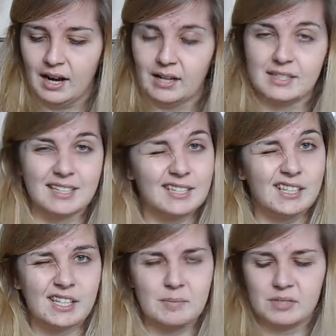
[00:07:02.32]
and it's a nice
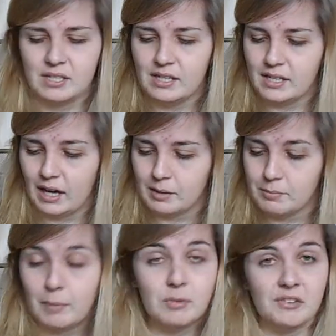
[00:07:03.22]
little keepsake and
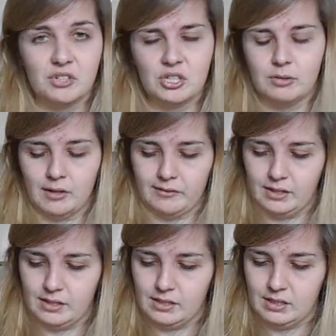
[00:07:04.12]
memory of the show, I
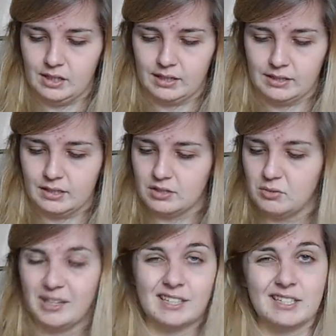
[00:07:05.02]
find, and it's
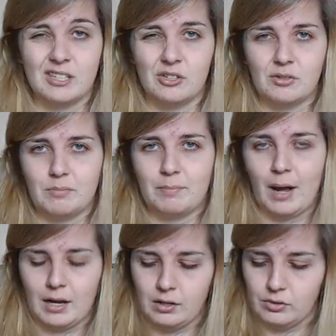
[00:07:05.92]
quite nice to look
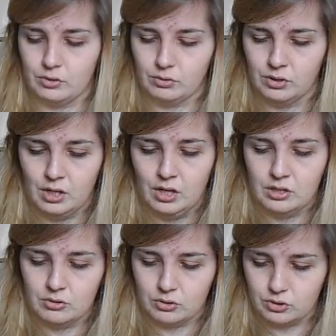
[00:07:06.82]
back through.
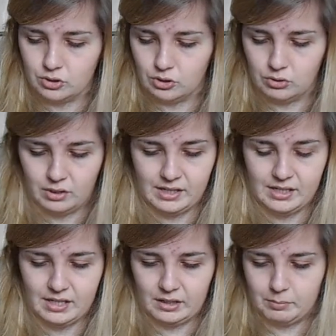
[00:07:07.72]
There's also
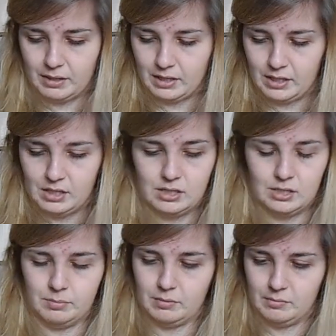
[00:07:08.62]
another
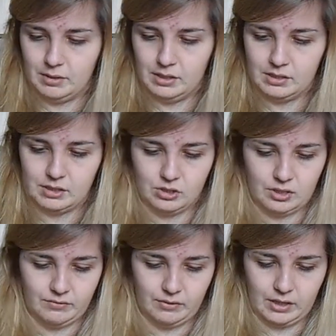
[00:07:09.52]
page, bear with me as I
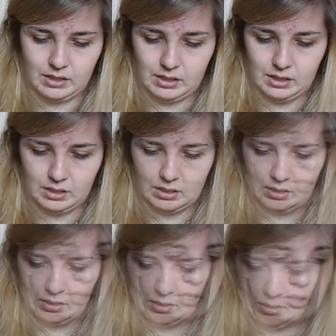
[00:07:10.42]
try to find it.
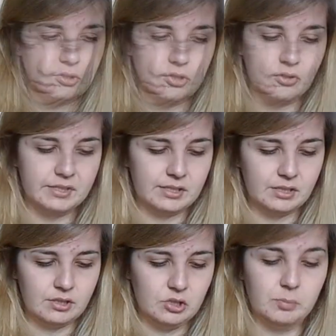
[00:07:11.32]
There's also
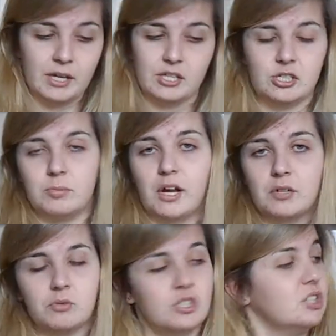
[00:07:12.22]
this 2-page
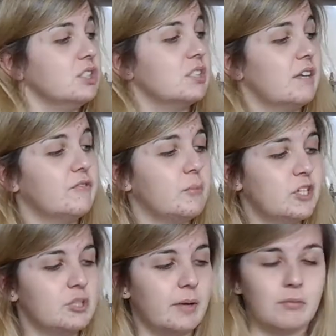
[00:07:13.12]
spread which is
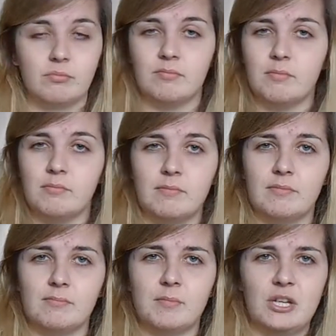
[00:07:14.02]
information about
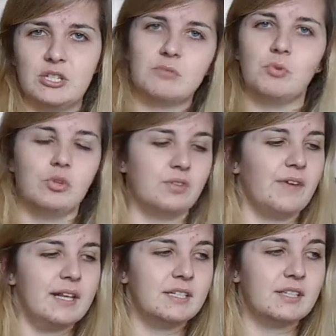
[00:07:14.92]
major world
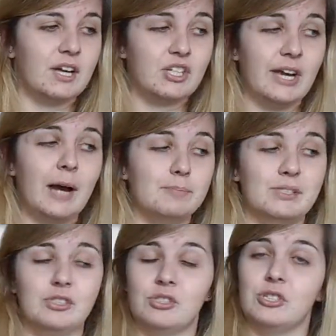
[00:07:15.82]
events that actually
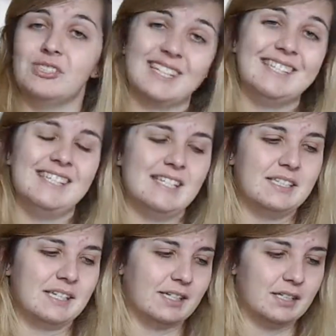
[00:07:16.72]
happened during
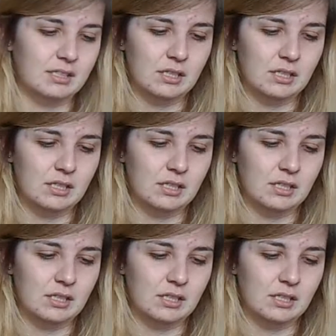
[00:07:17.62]
1989.